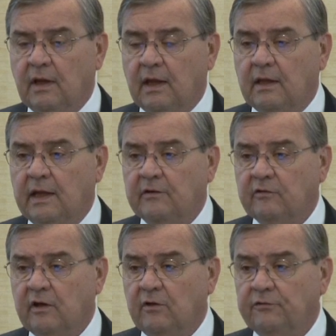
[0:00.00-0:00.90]
And that
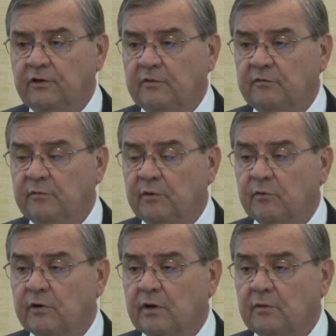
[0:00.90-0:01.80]
scale seems to be
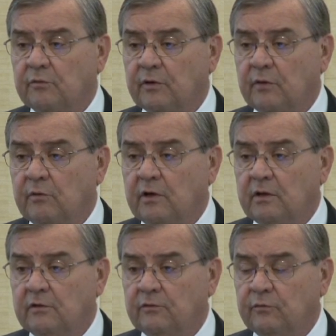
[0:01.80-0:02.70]
working pretty
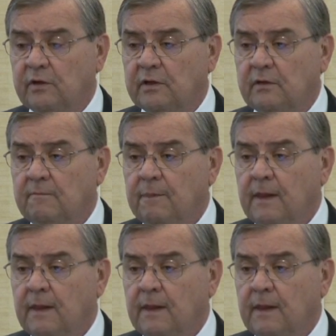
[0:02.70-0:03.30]
well as well.